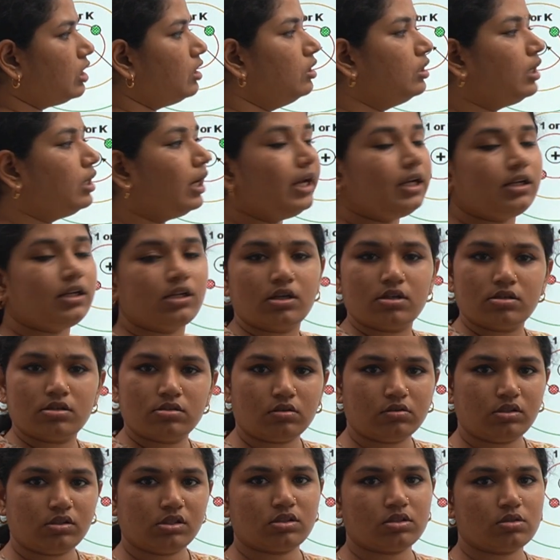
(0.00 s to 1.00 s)
Right,
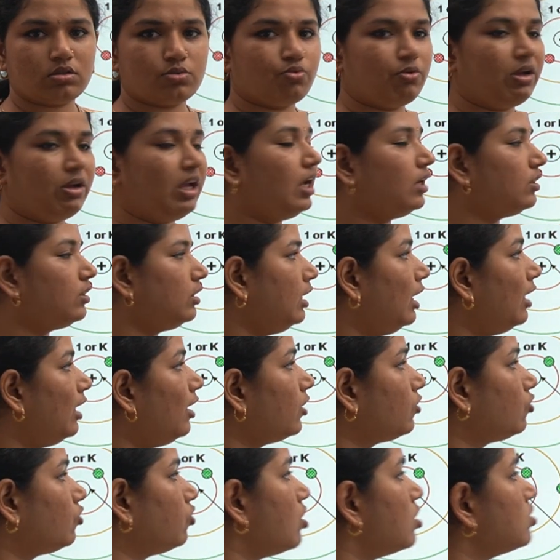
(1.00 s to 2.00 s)
so this is where the
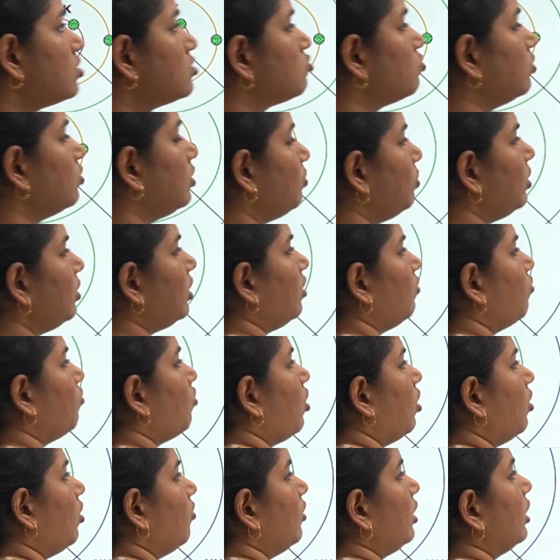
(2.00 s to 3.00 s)
electrons will be
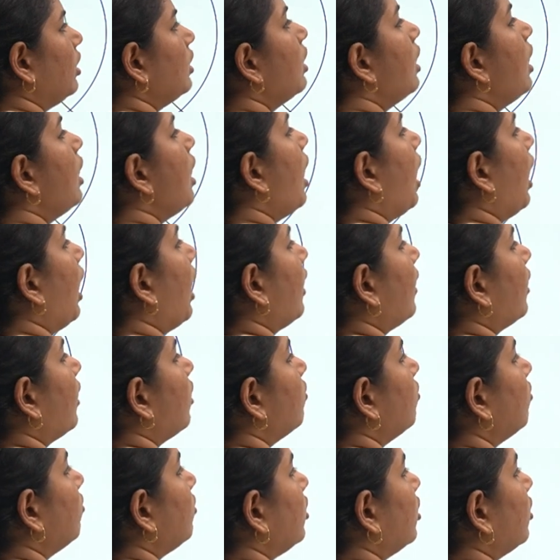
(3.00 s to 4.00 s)
revolving
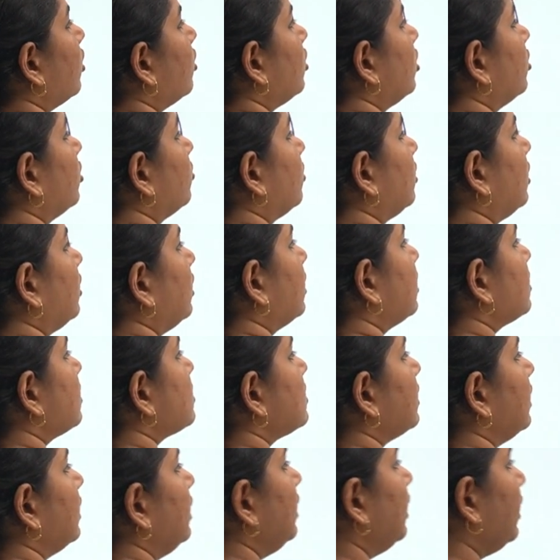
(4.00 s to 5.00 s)
around your
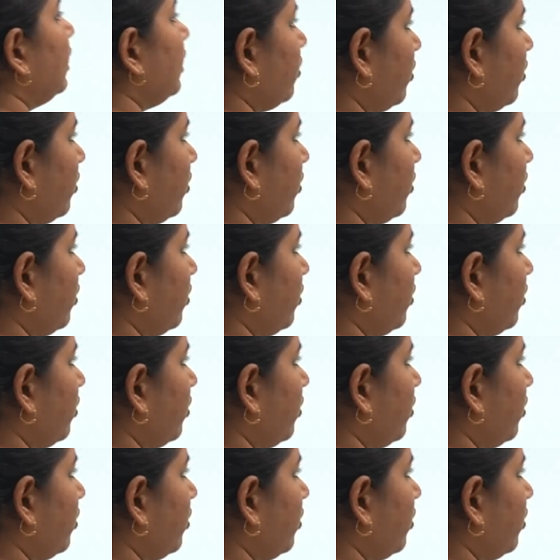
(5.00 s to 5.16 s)
nucleus in an